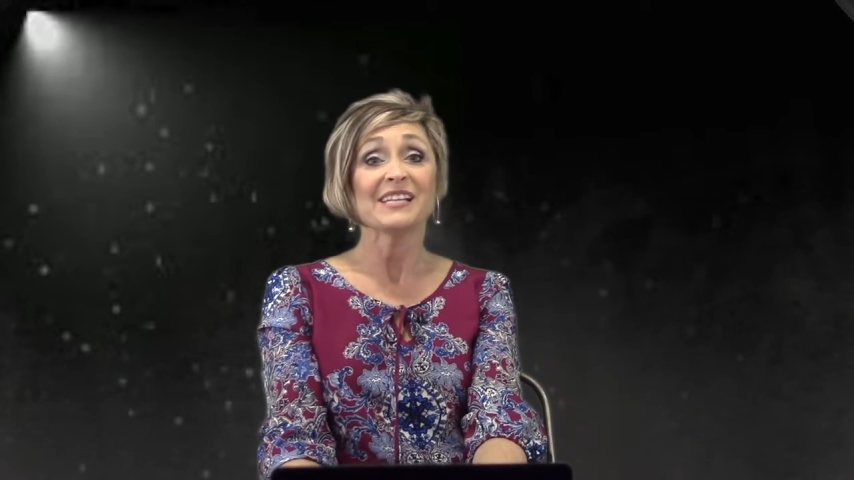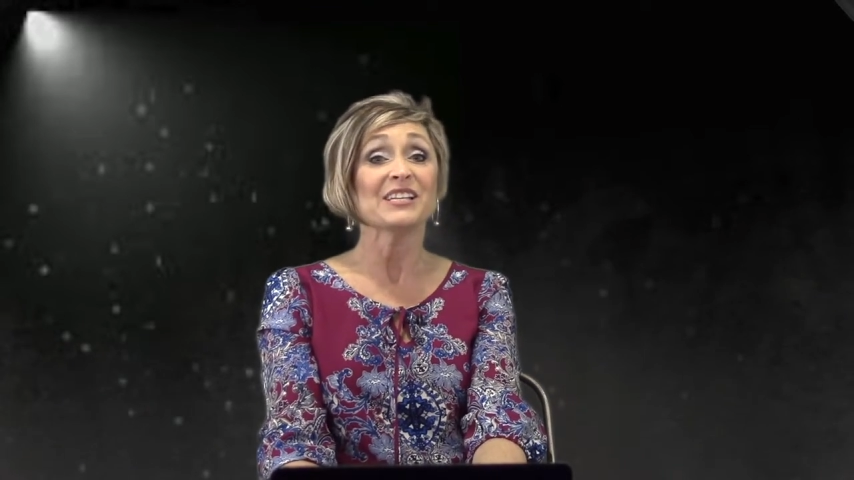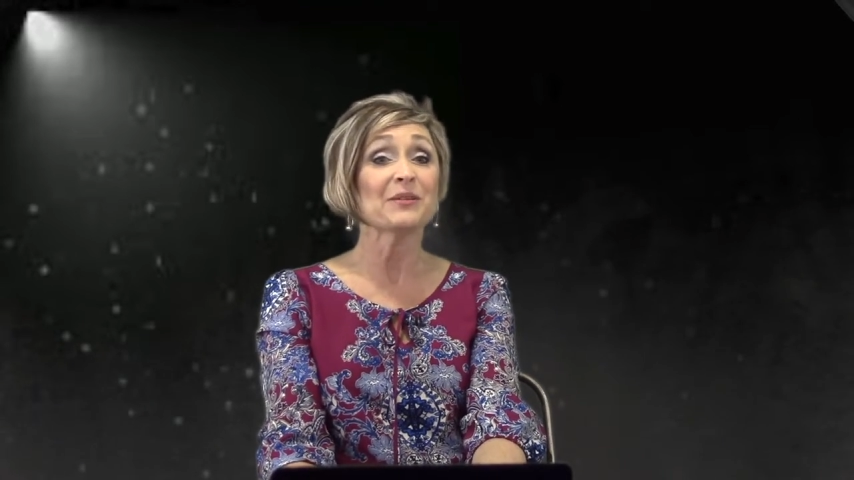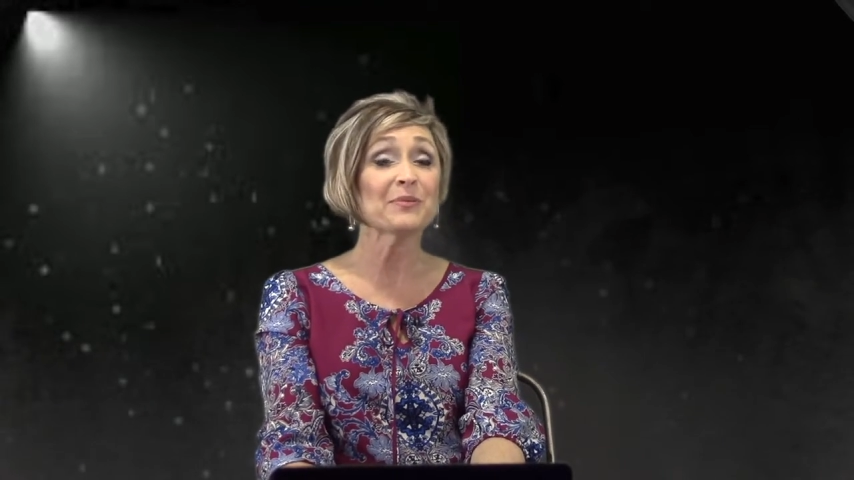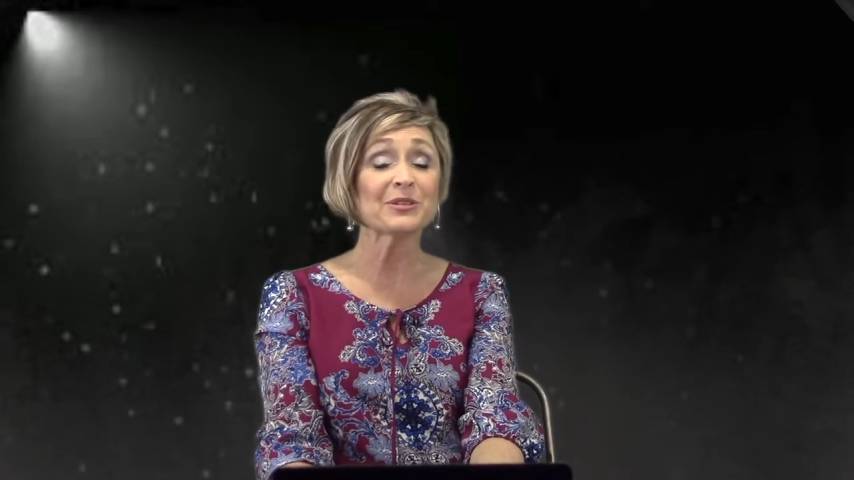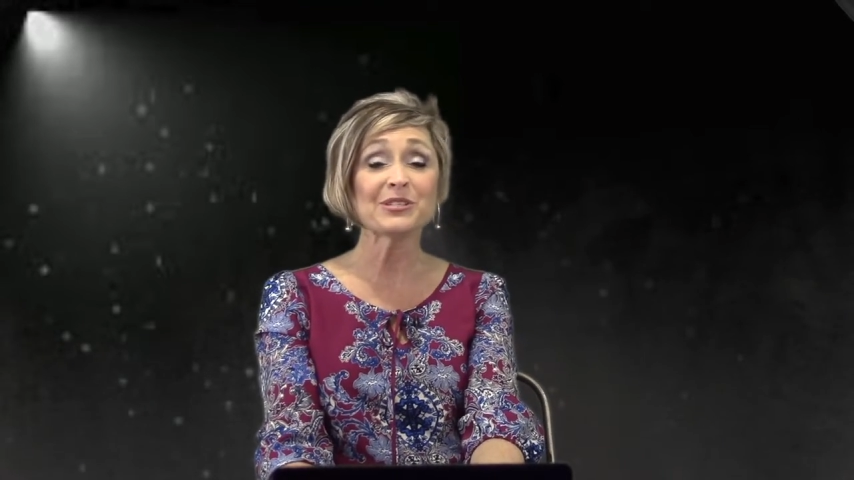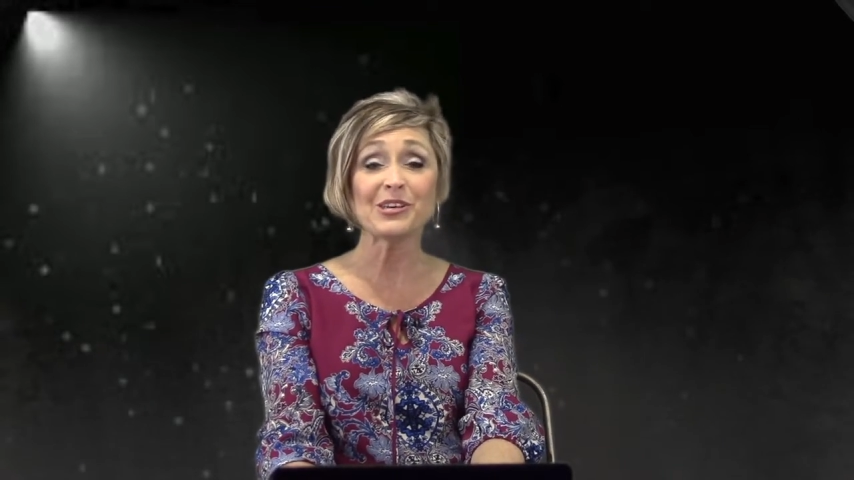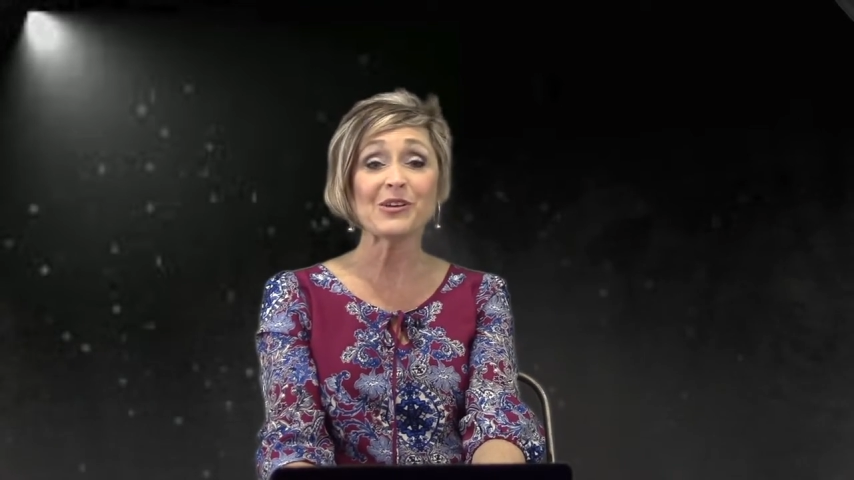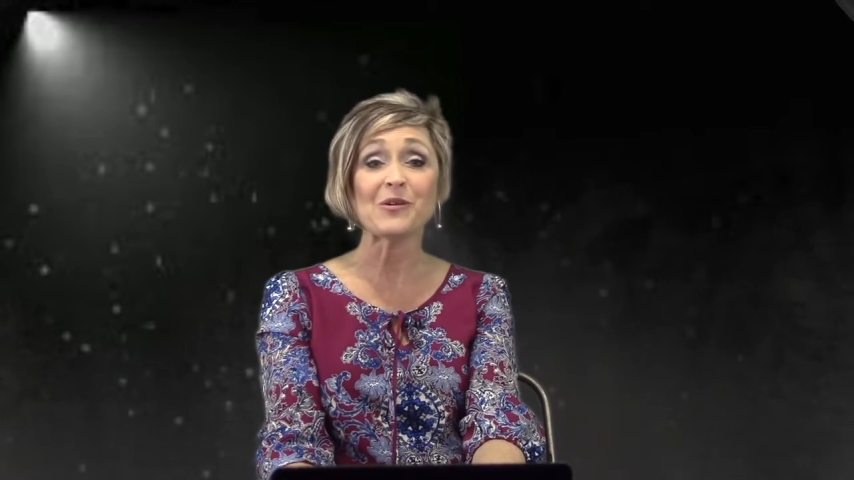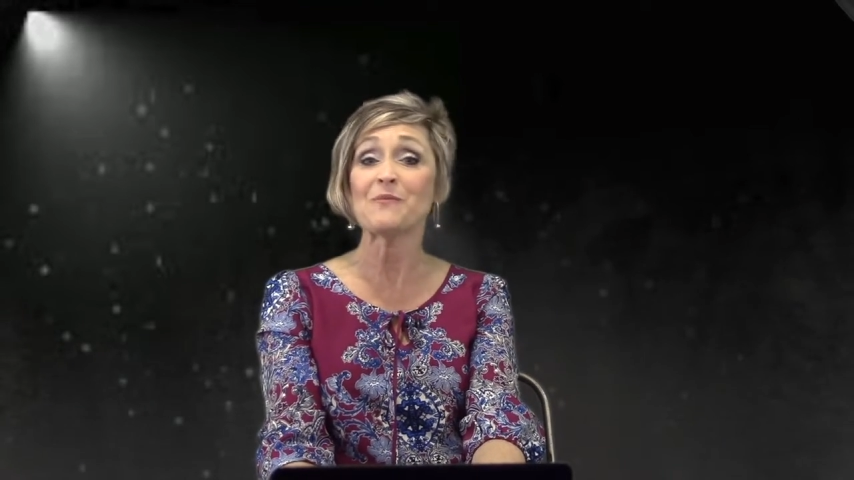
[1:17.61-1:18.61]
Number
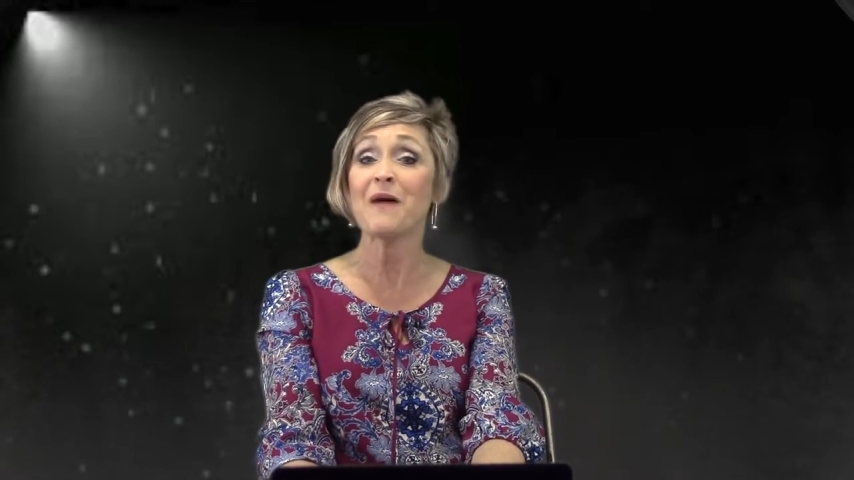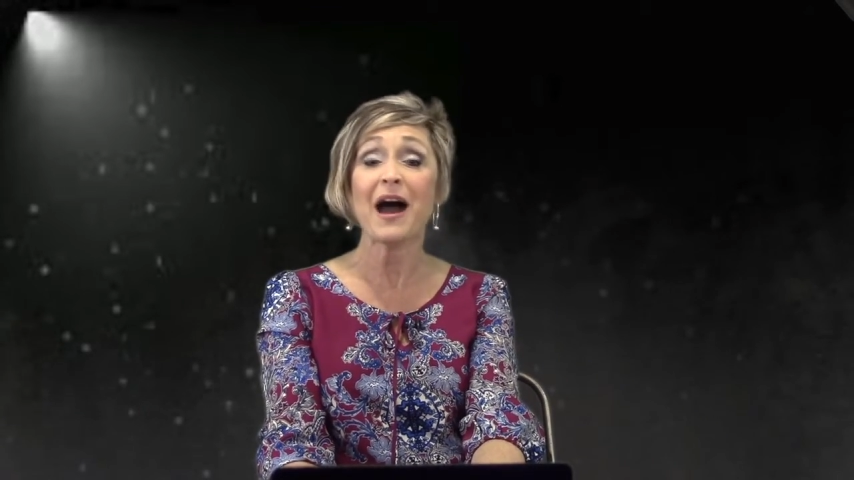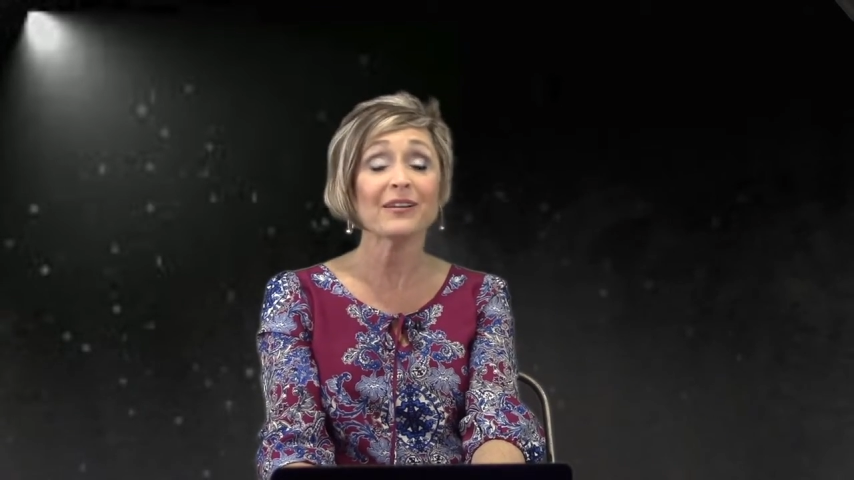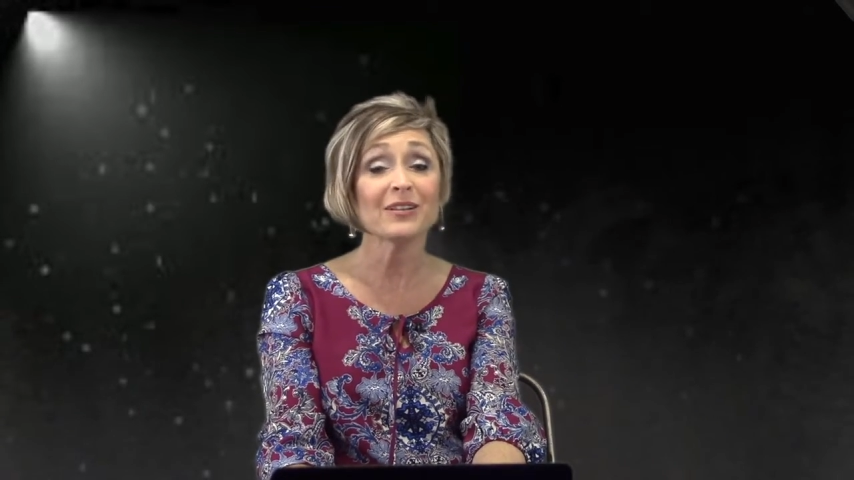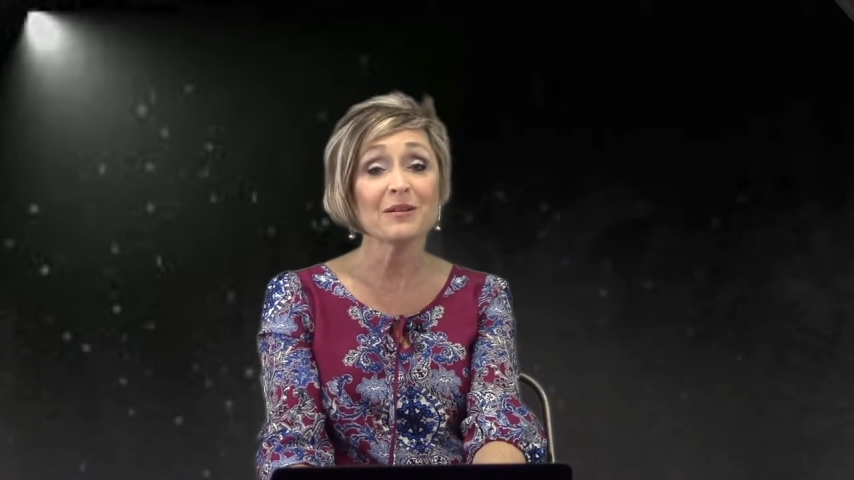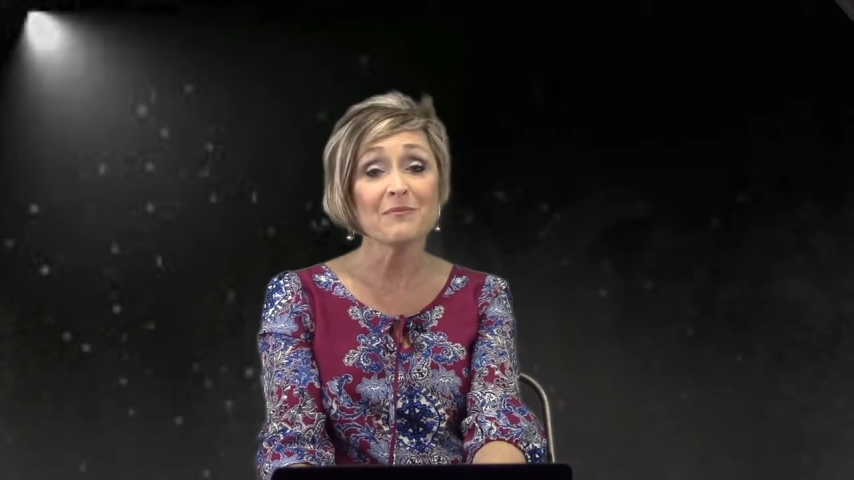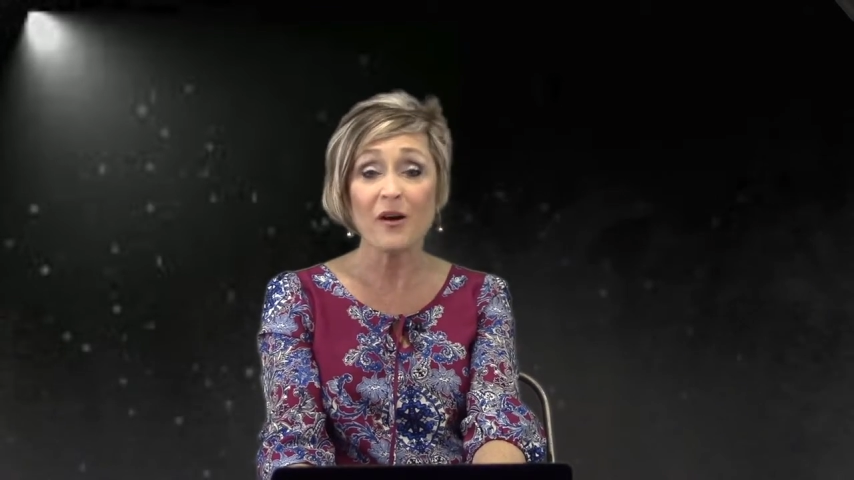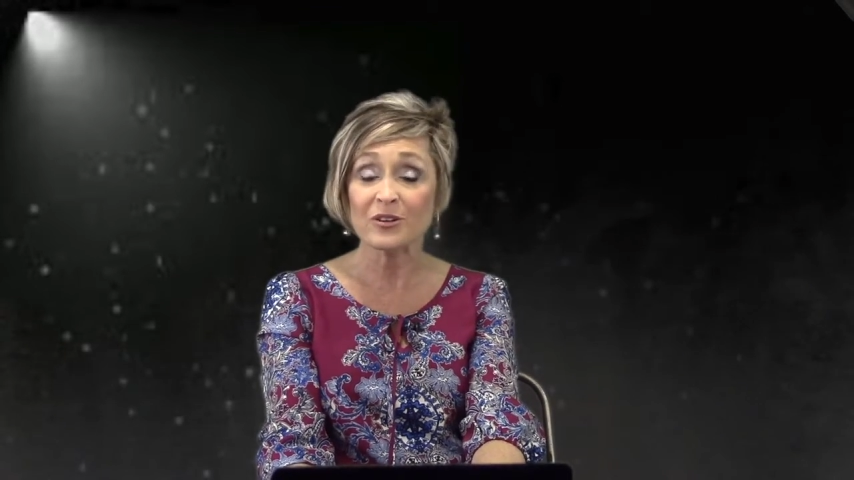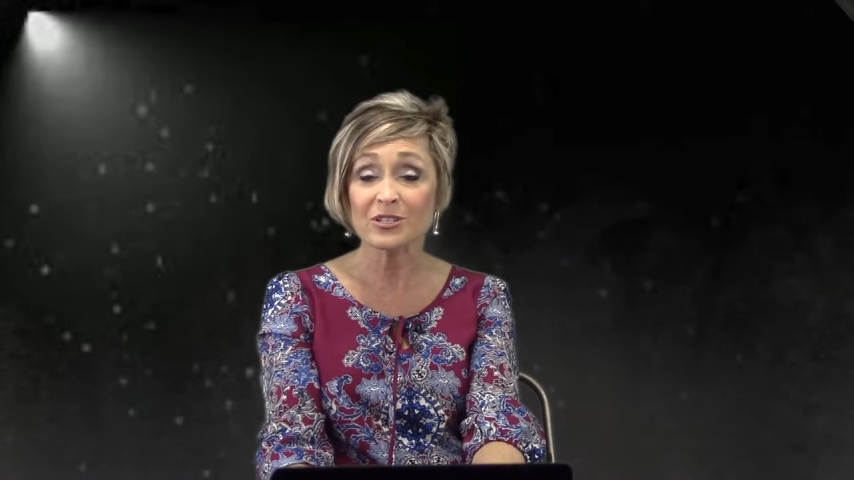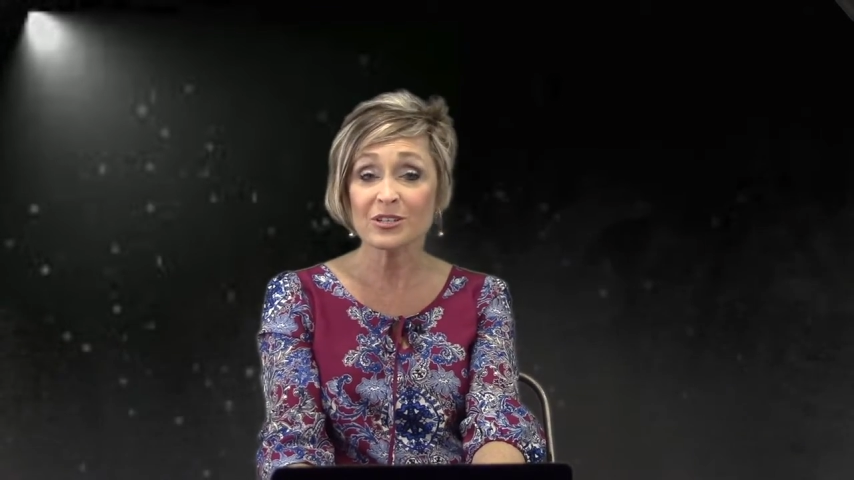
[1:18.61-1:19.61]
two, model
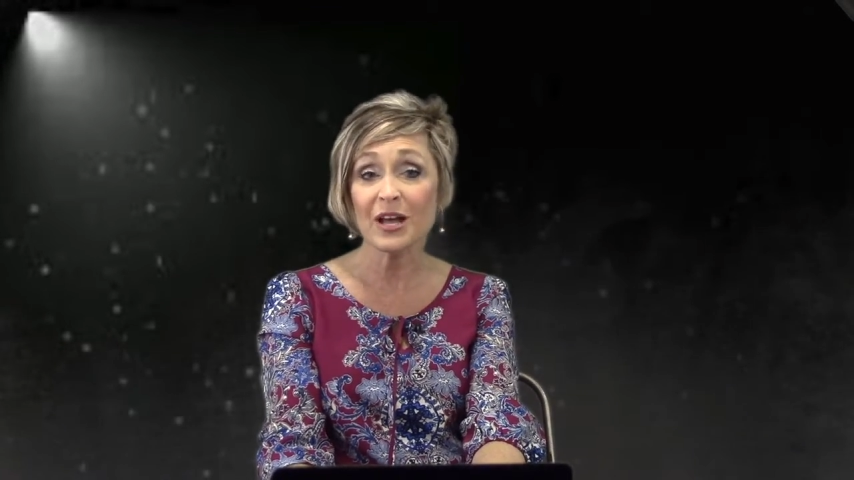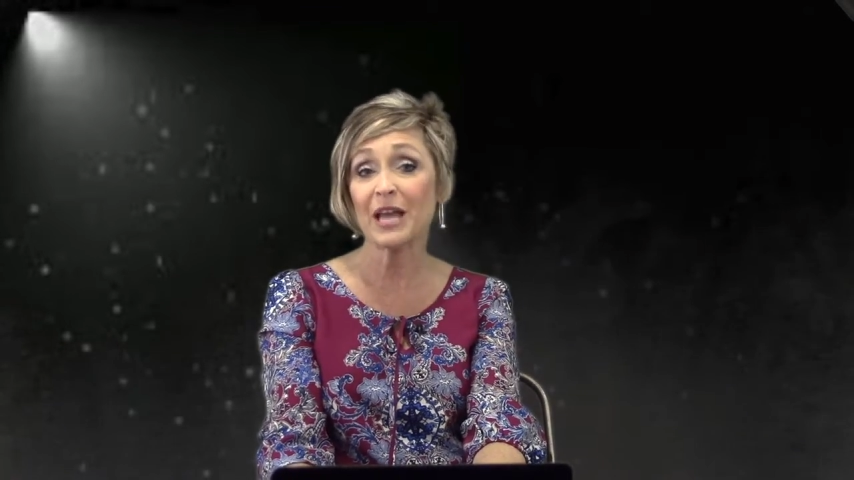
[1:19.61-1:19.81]
emotional